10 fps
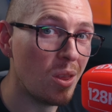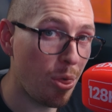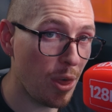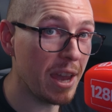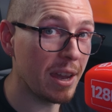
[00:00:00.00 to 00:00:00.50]

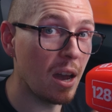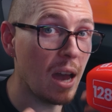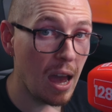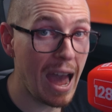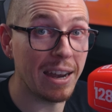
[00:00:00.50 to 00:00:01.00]
thing
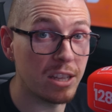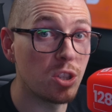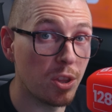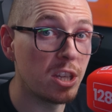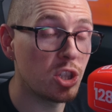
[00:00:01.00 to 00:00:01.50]
added
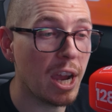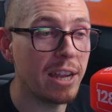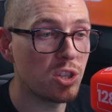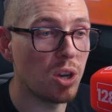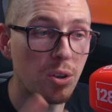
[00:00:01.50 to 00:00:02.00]
to this
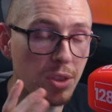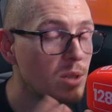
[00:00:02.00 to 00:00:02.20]
changelog.